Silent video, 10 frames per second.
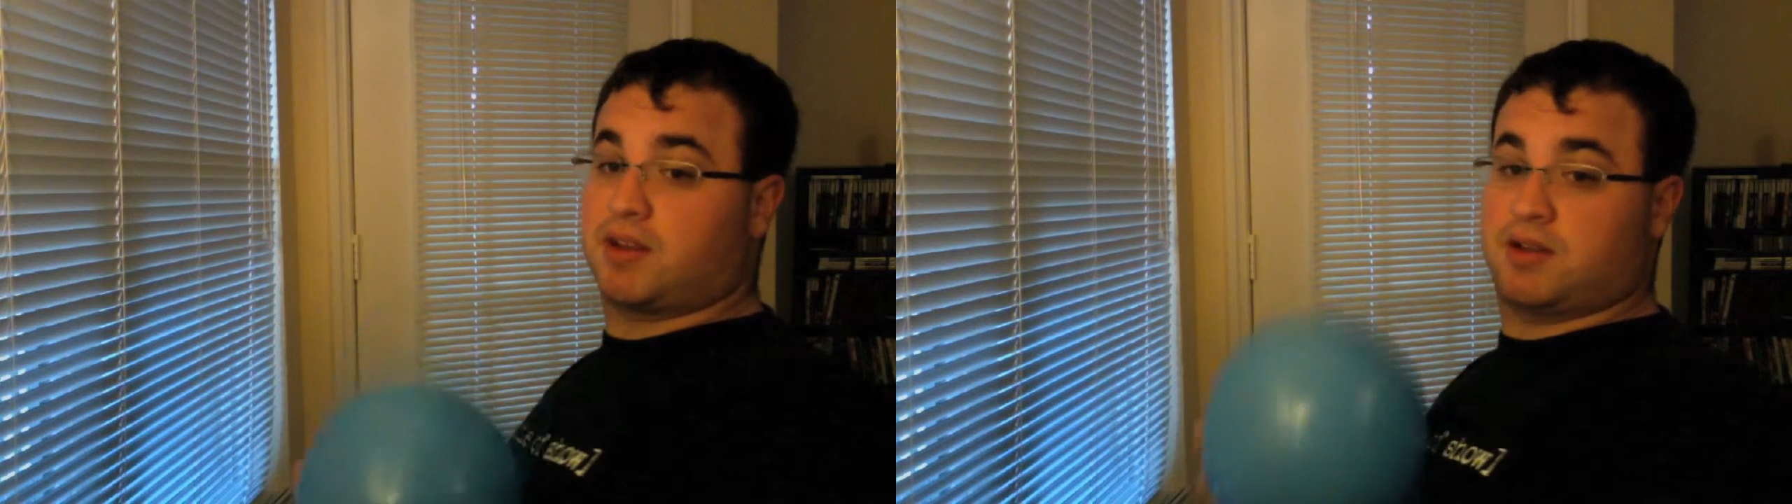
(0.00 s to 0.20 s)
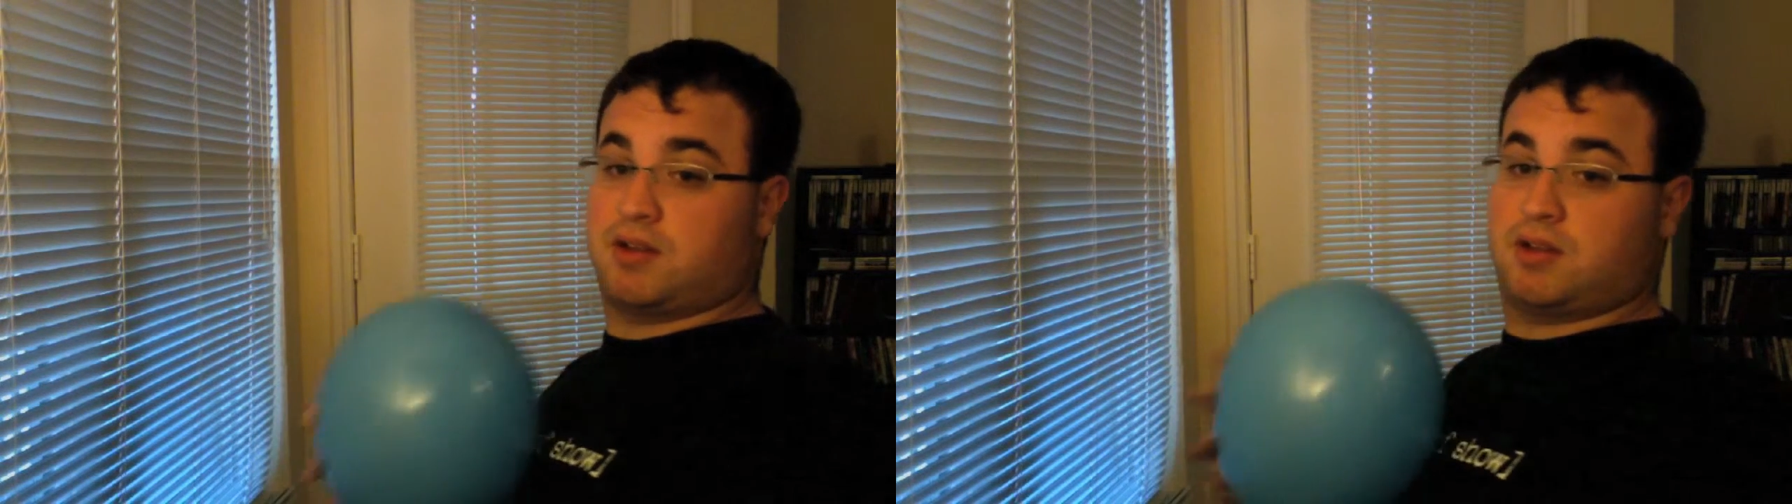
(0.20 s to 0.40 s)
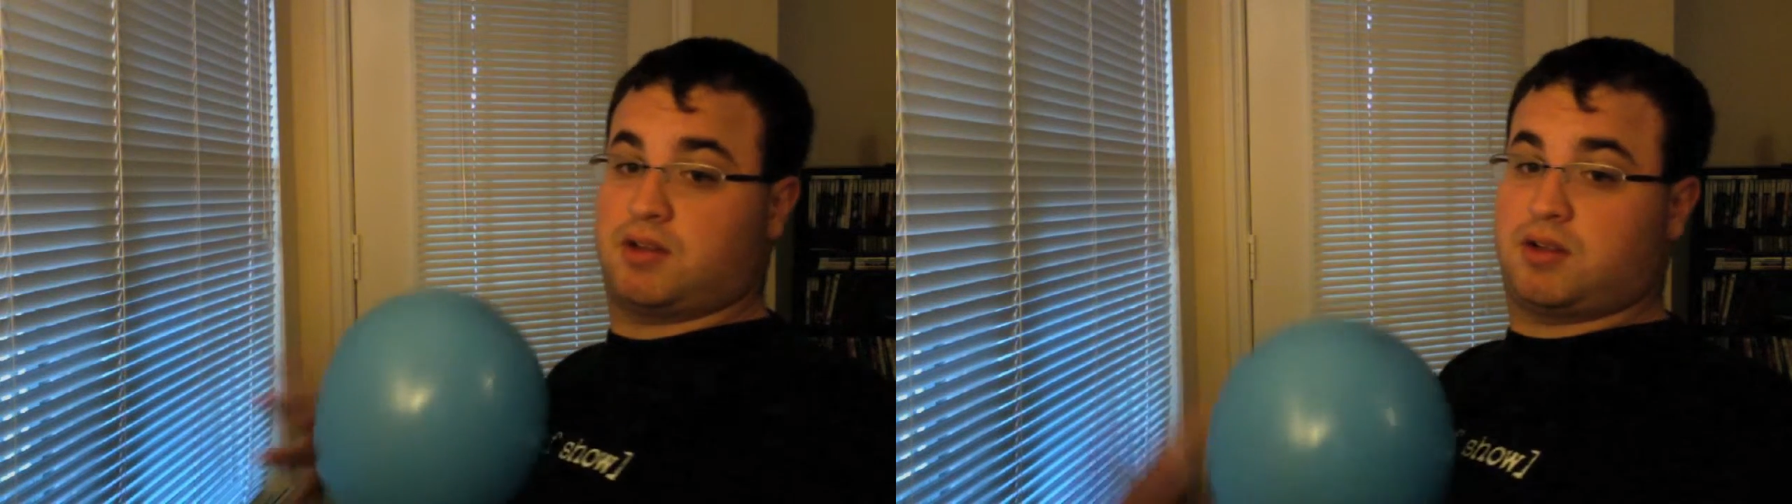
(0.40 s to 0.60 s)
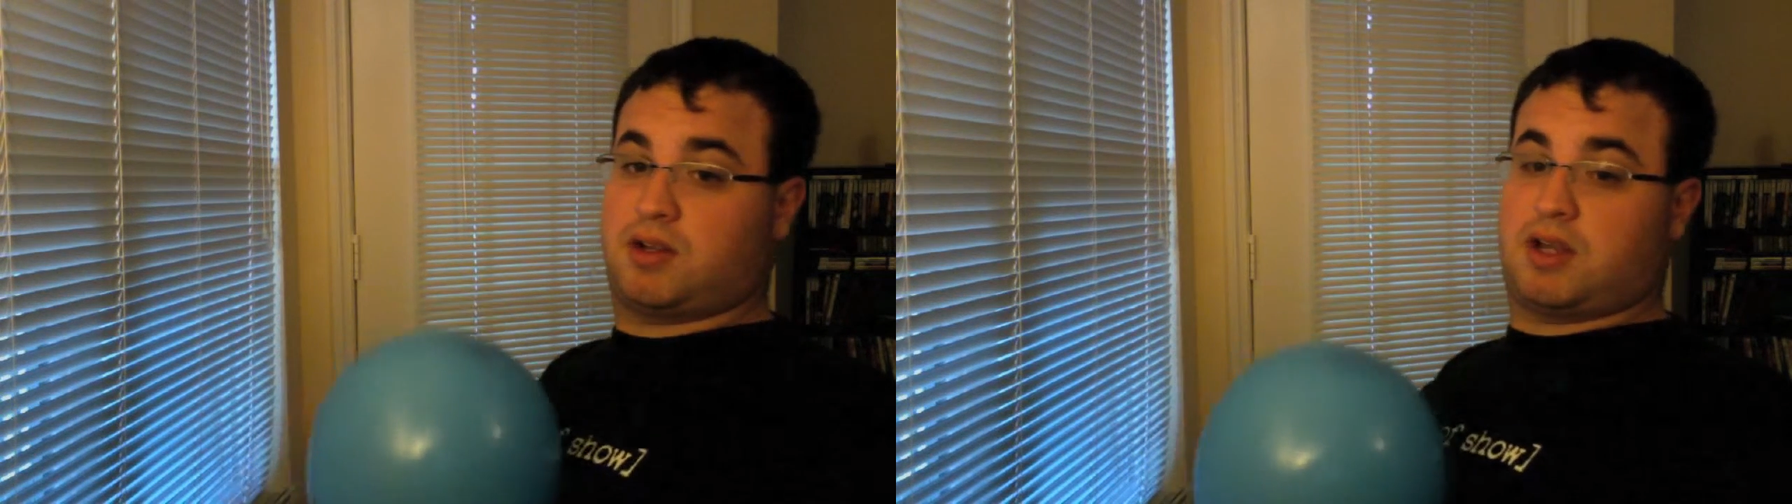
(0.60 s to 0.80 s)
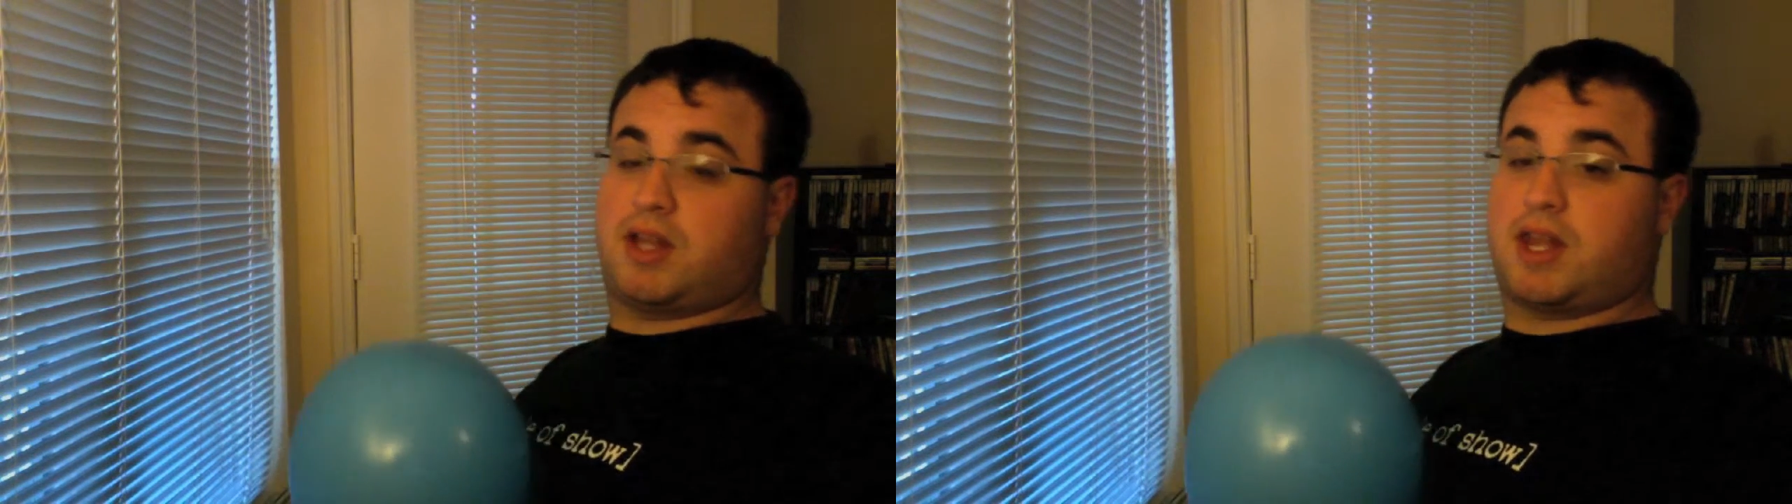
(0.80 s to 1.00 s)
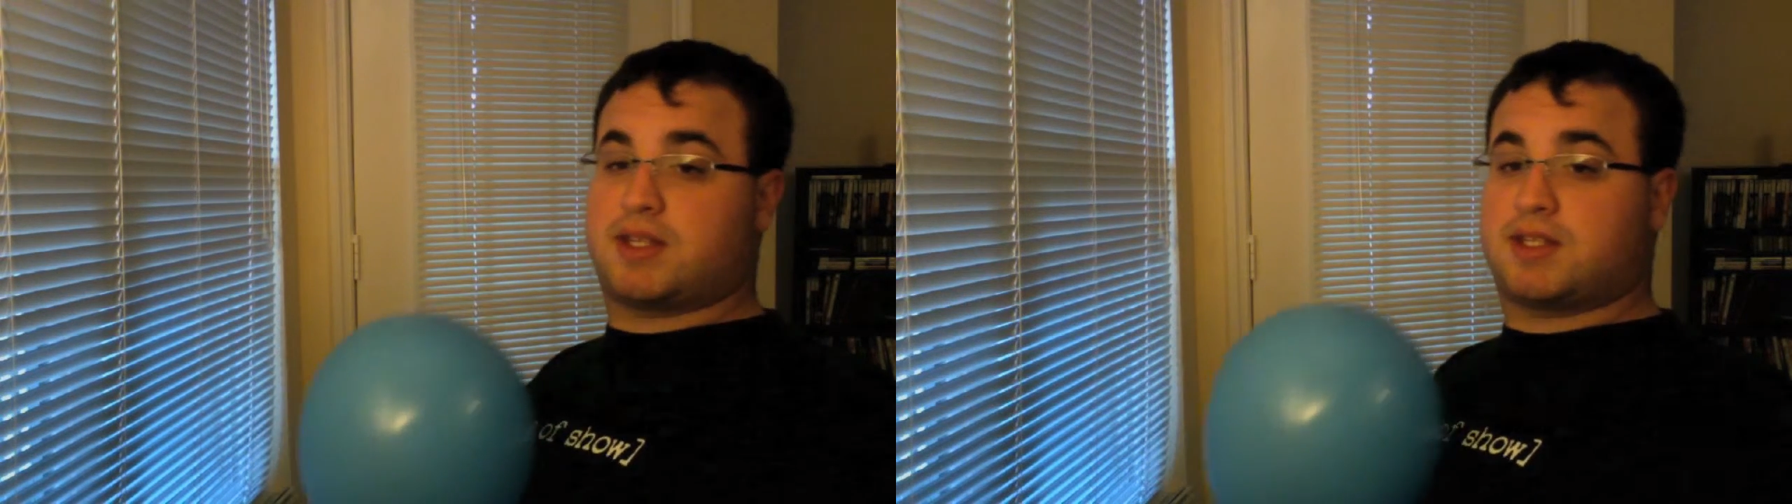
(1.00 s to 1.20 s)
and let it